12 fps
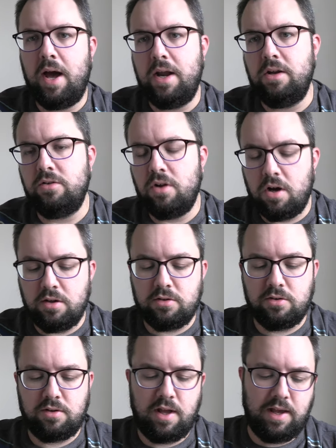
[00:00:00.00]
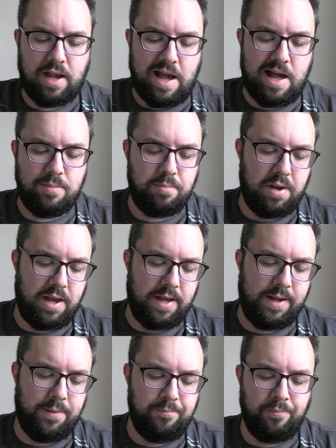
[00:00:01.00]
and as nice as they can
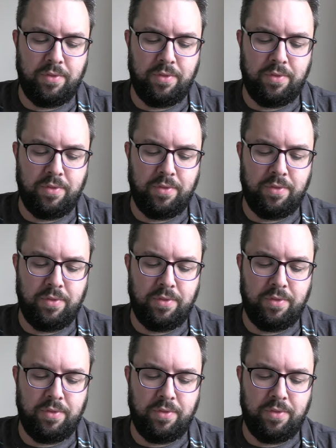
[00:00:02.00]
be,